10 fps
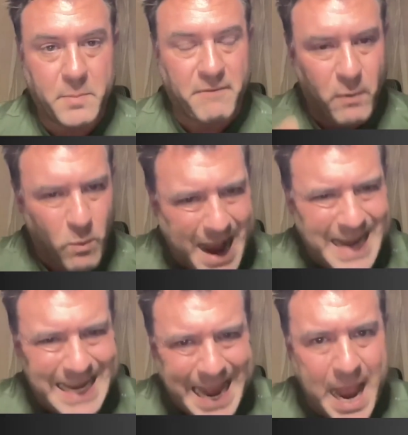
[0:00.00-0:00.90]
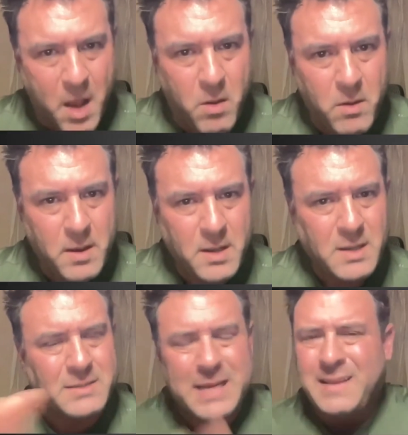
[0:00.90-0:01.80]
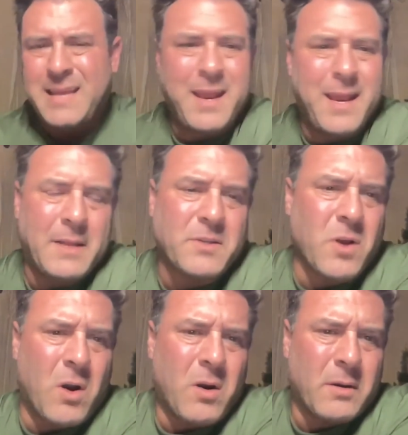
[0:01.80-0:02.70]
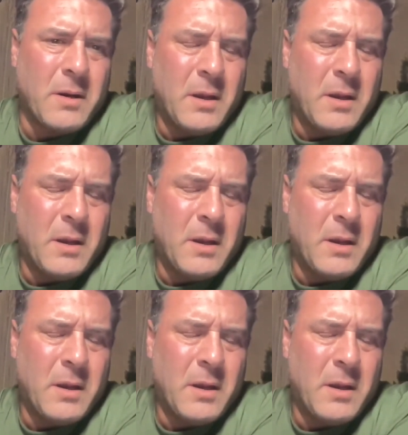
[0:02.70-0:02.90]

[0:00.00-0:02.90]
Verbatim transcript: But for right now, take that head start.